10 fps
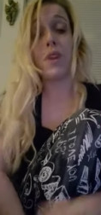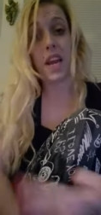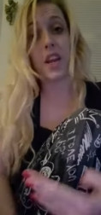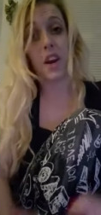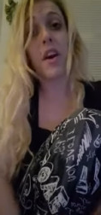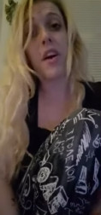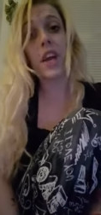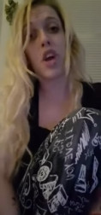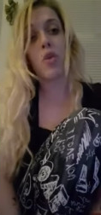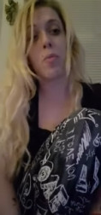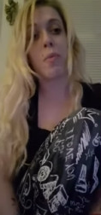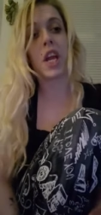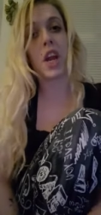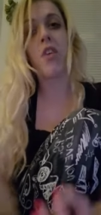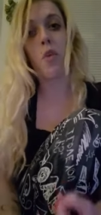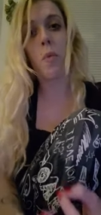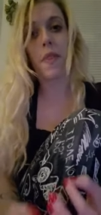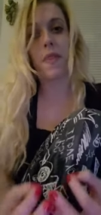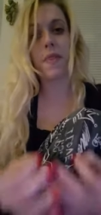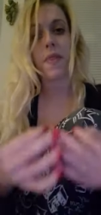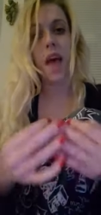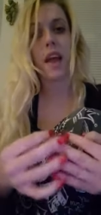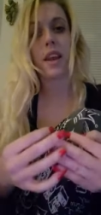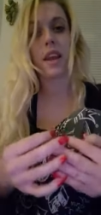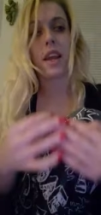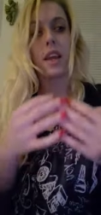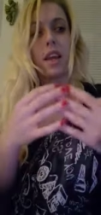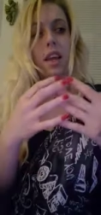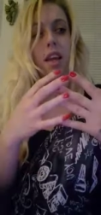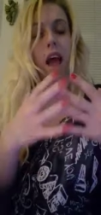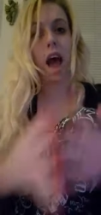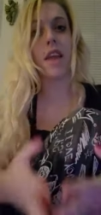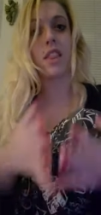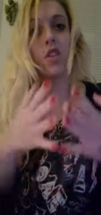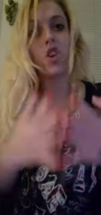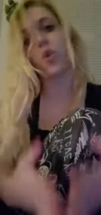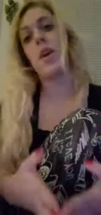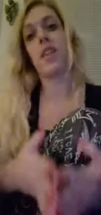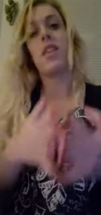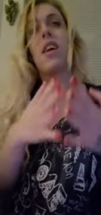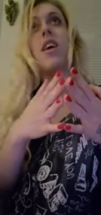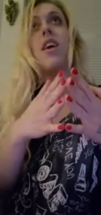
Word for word: did to hurt you, but you're the one that has the choice